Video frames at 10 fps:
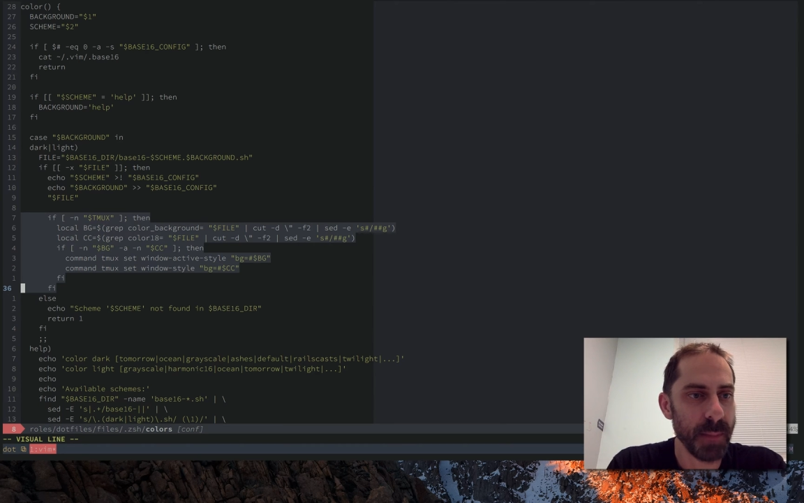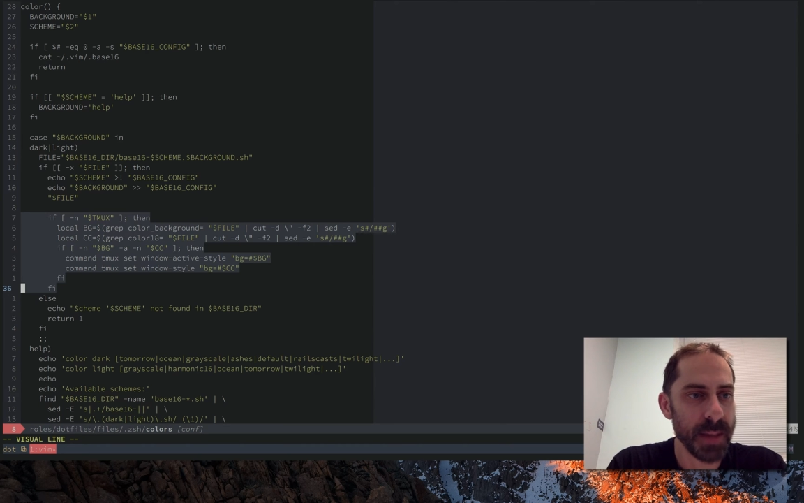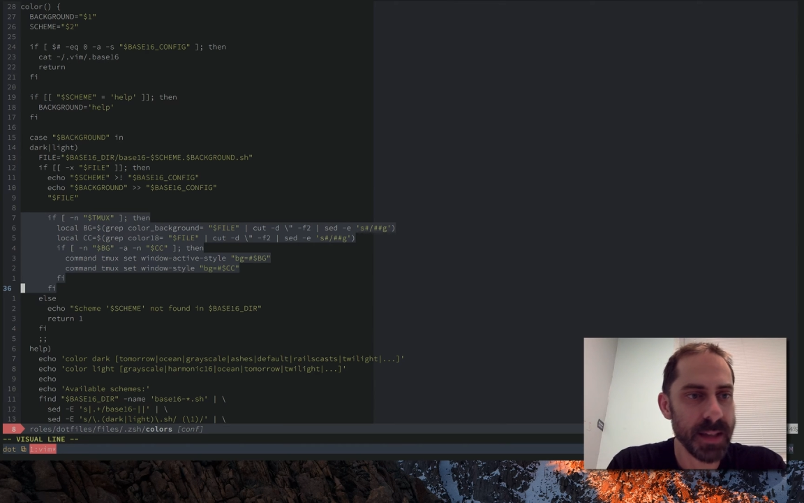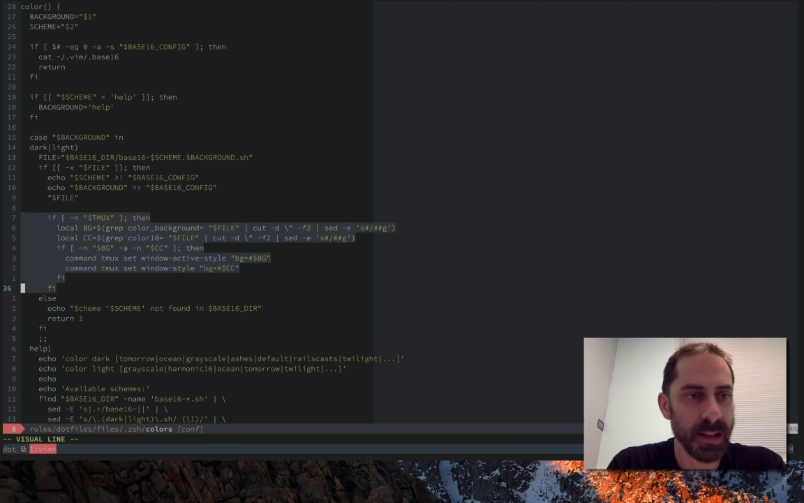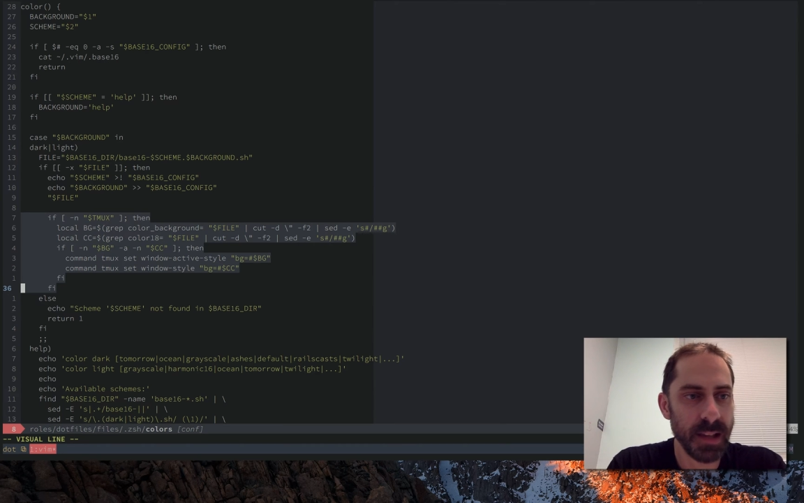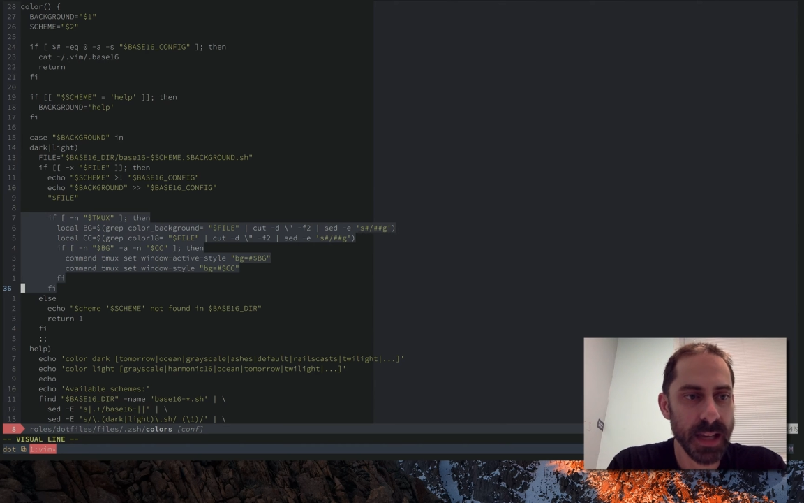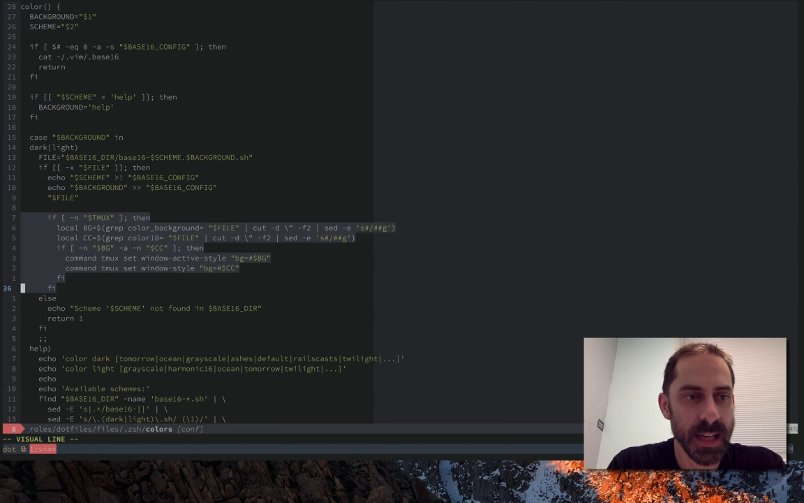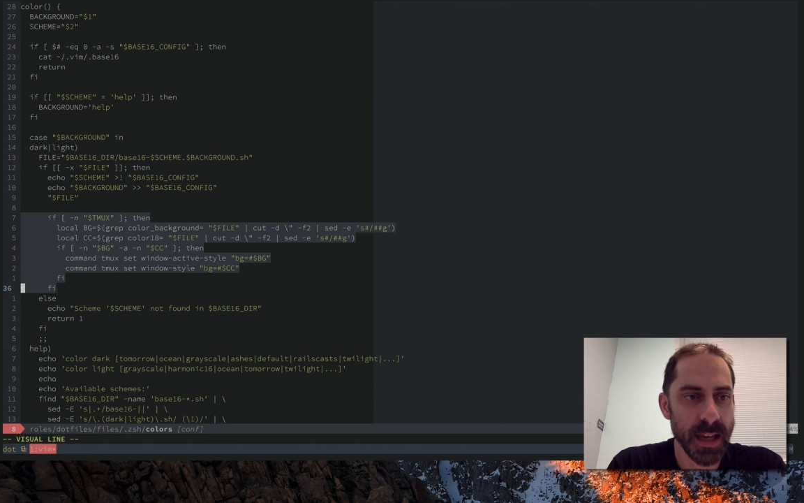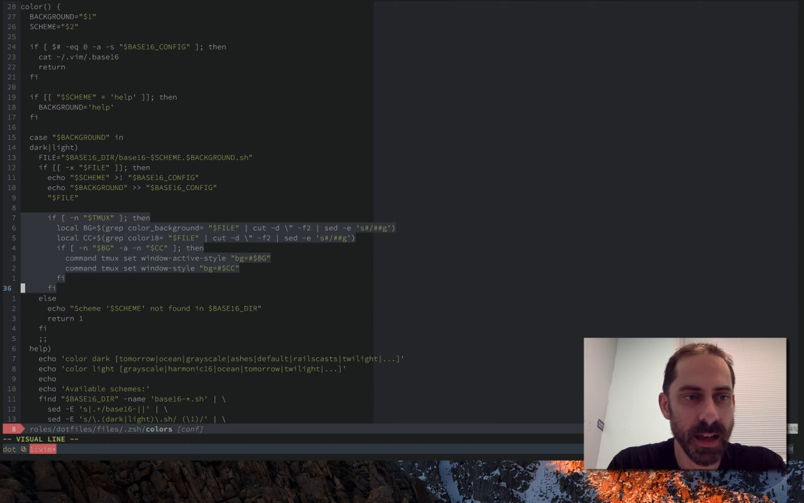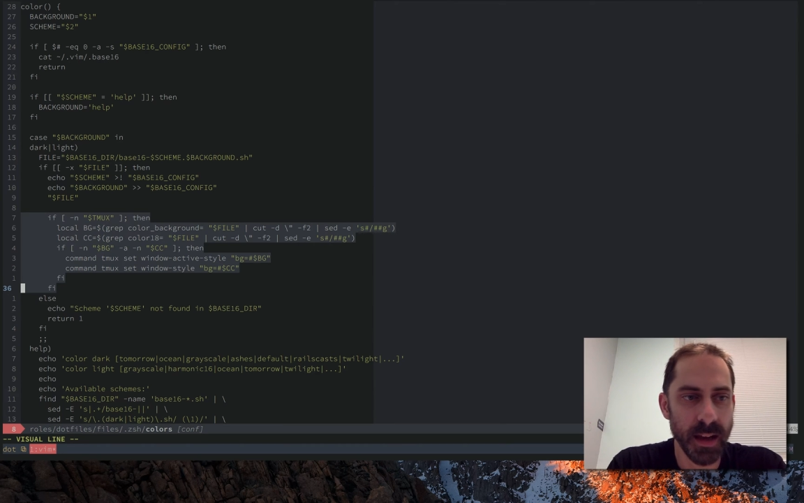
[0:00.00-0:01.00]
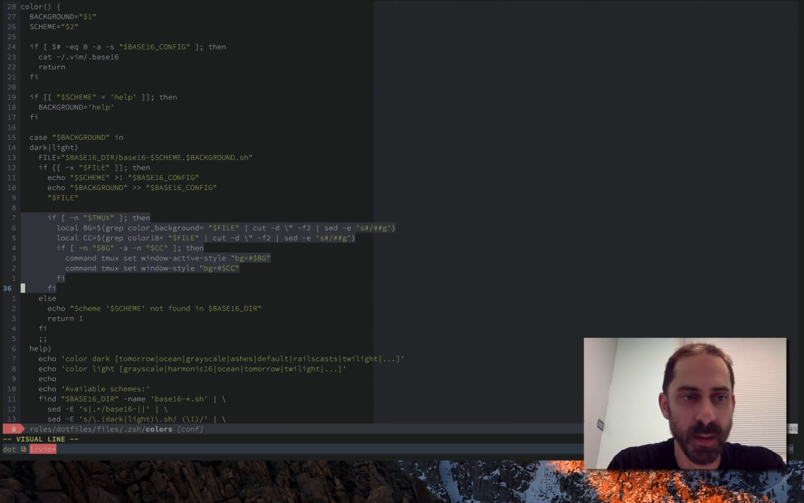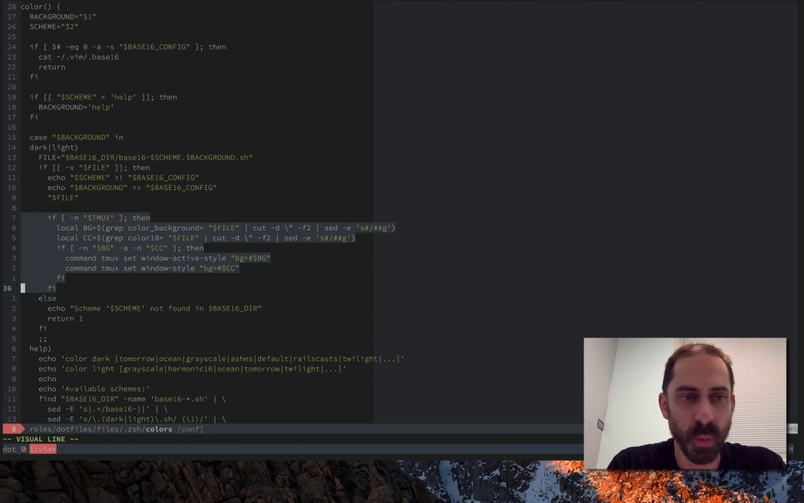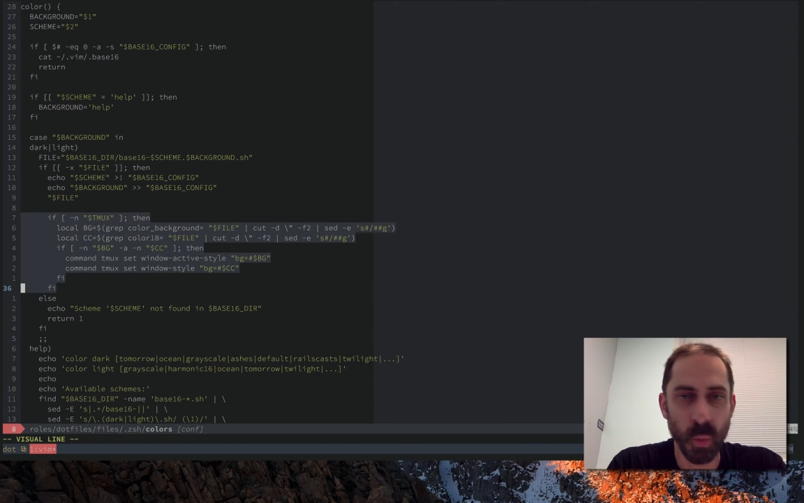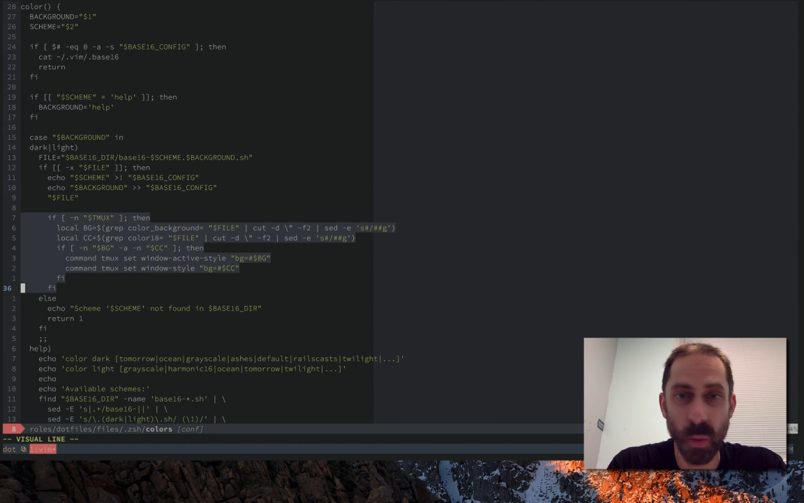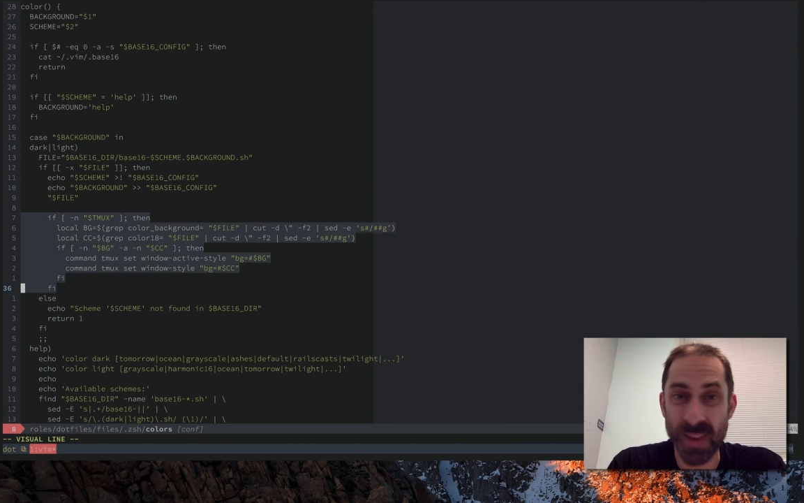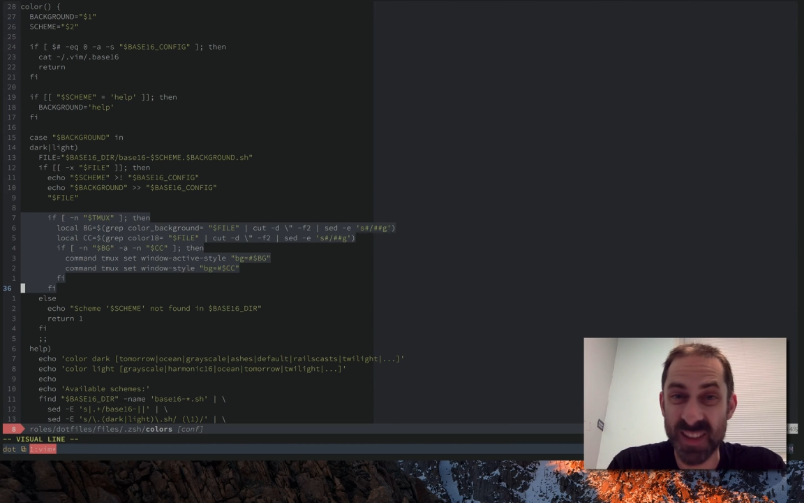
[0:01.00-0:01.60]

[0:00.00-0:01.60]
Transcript: Basically, uh, when